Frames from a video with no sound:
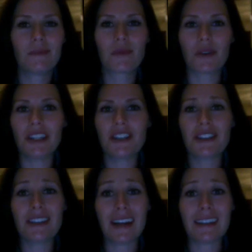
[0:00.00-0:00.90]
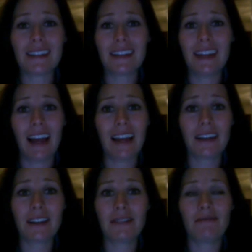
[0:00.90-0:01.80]
Really just tested,
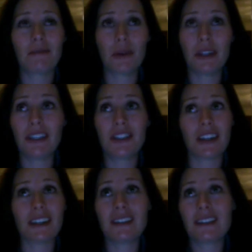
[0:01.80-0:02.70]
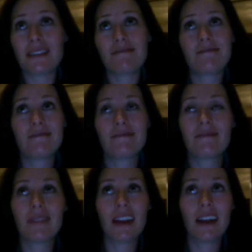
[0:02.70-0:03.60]
really just
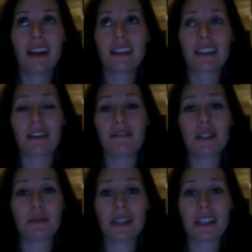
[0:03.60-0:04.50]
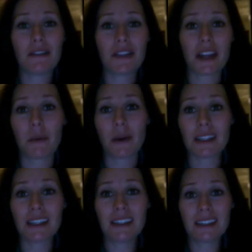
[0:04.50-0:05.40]
to convince myself that I
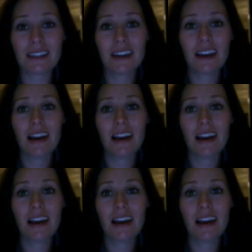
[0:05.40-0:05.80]
wasn't.